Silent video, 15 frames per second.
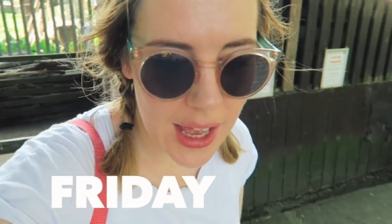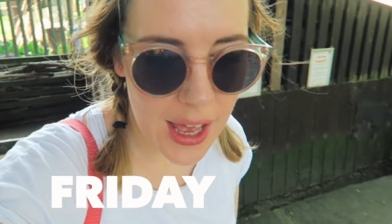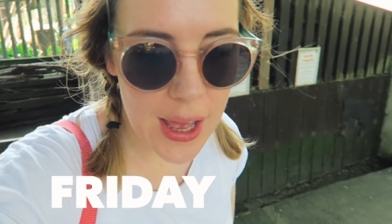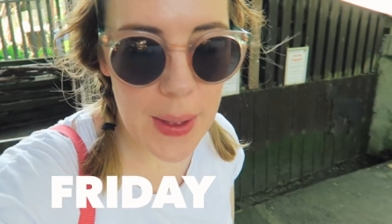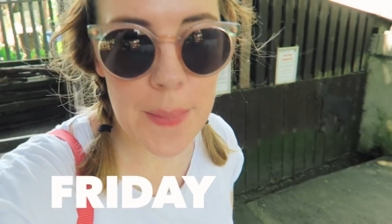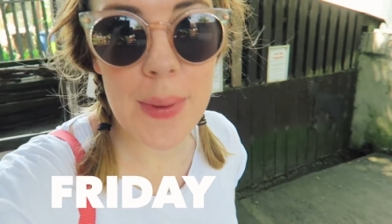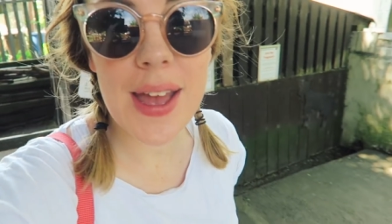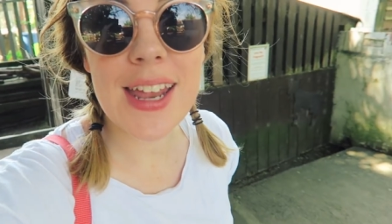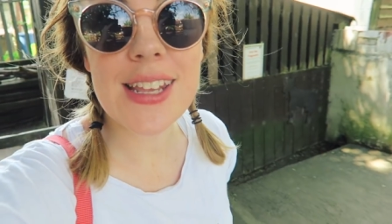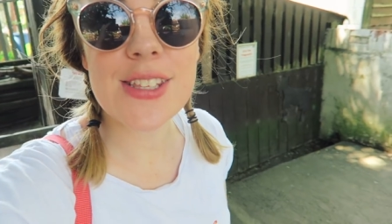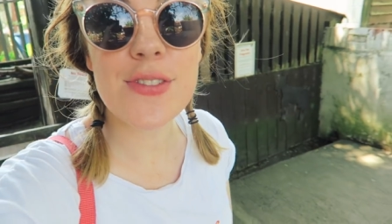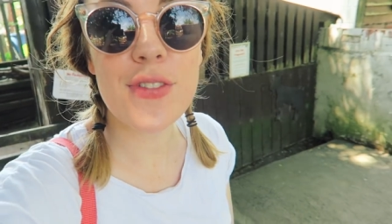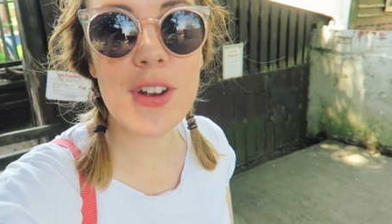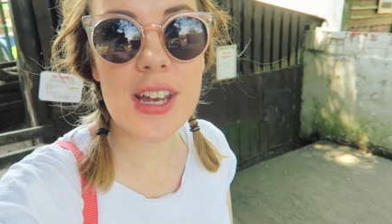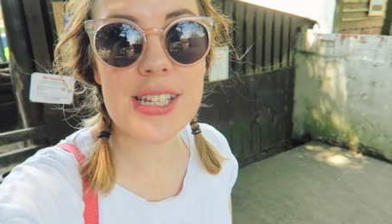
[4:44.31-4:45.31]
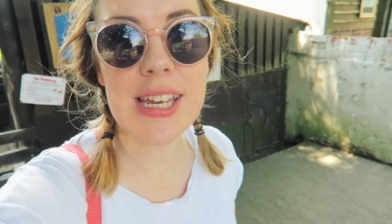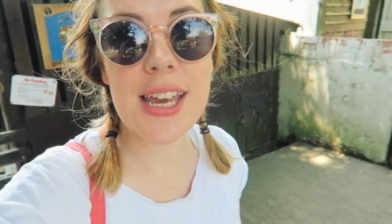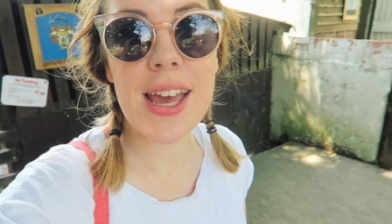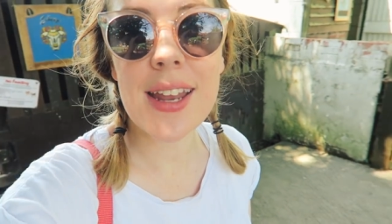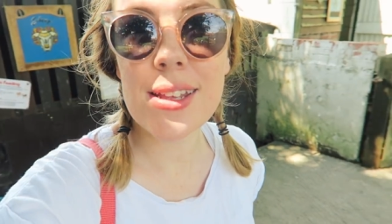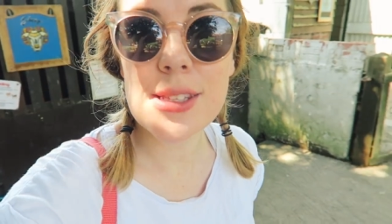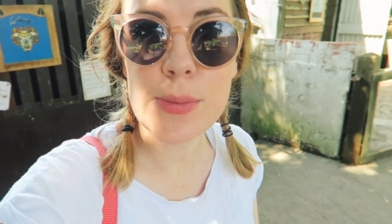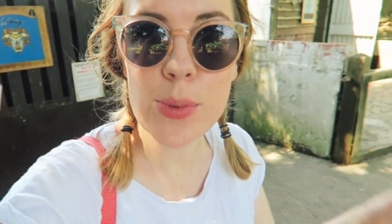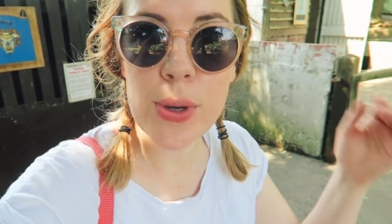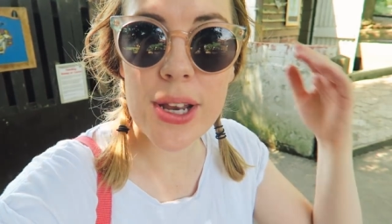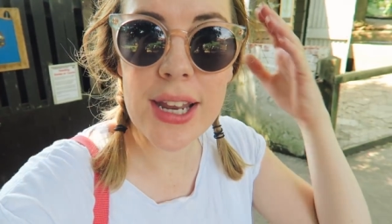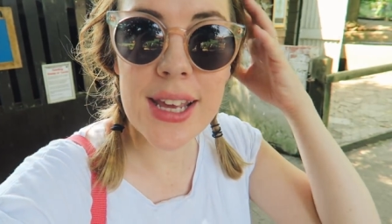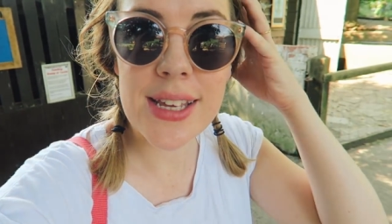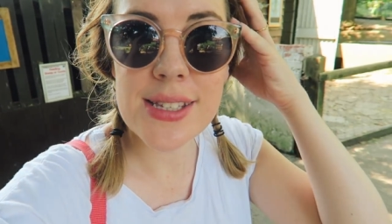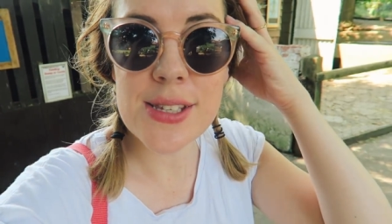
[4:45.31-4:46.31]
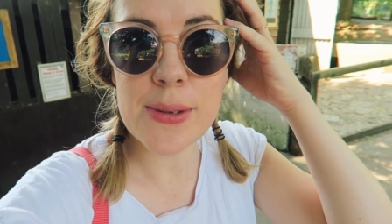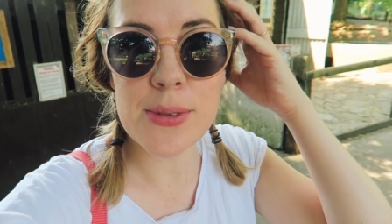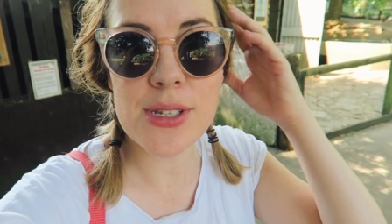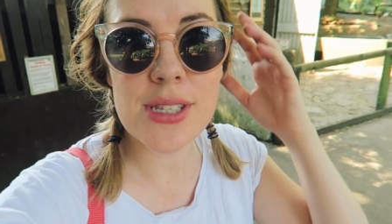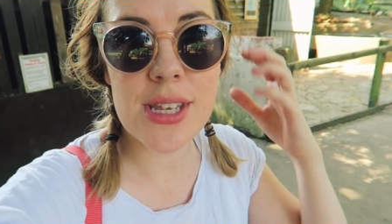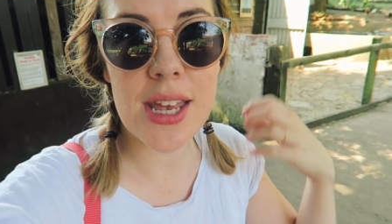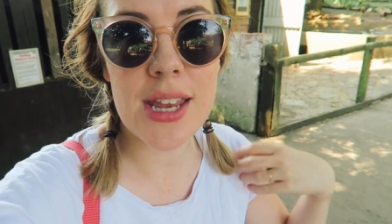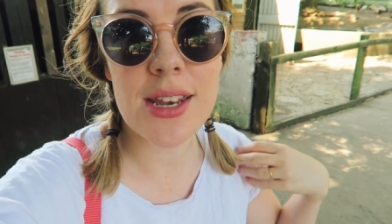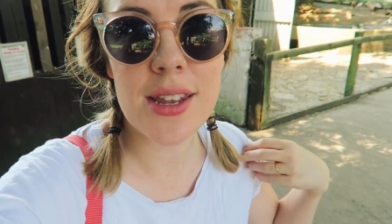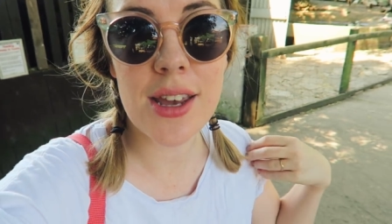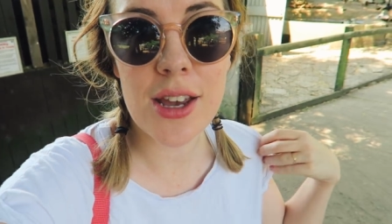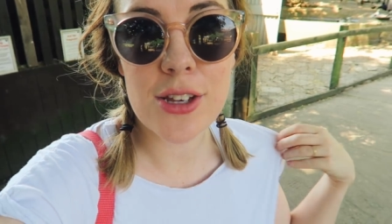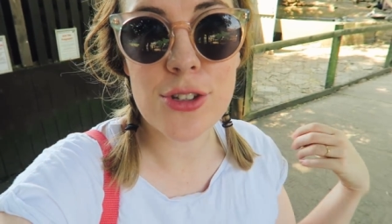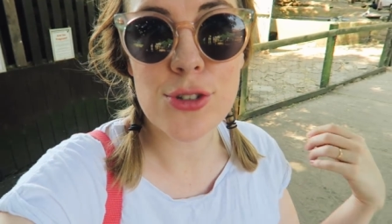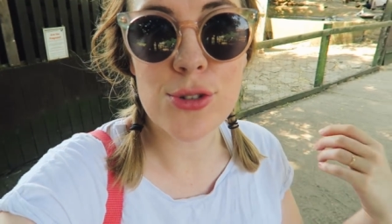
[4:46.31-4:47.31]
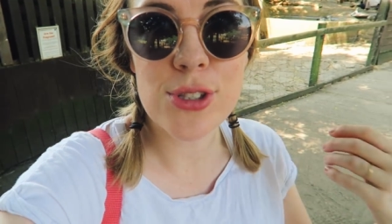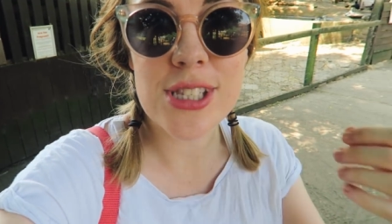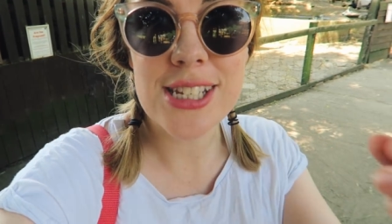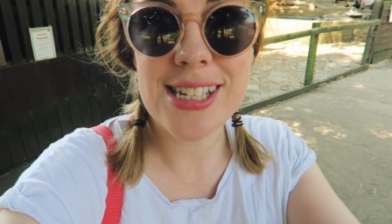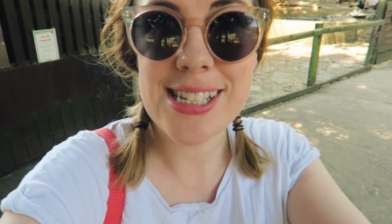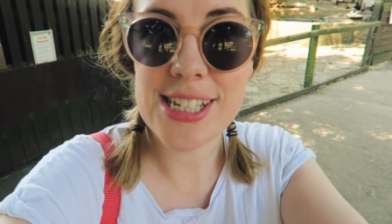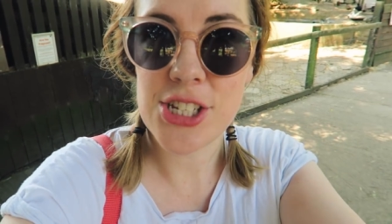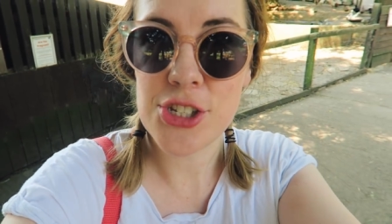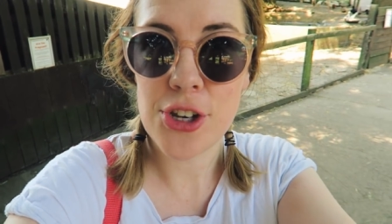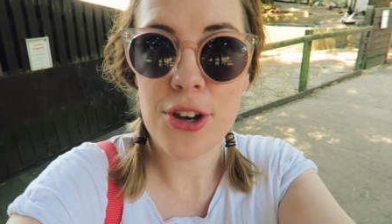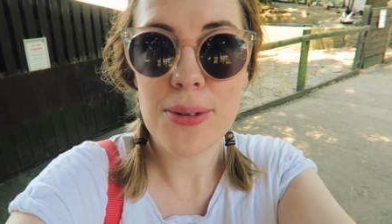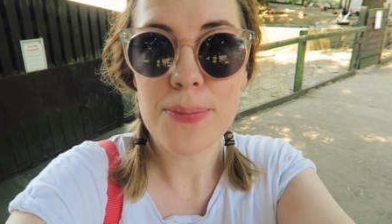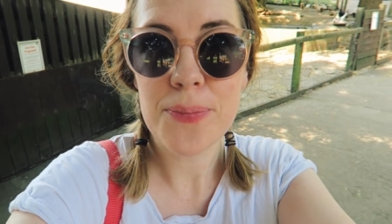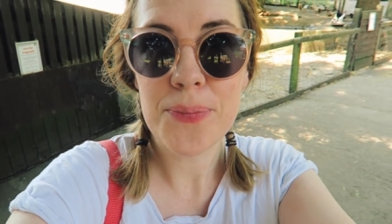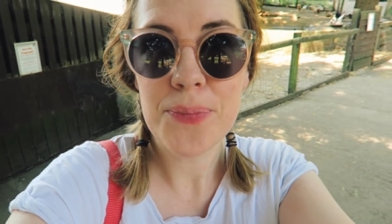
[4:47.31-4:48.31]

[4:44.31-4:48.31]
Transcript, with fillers: um, and it's Friday and it's boiling, so I'm just in shorts and a t-shirt.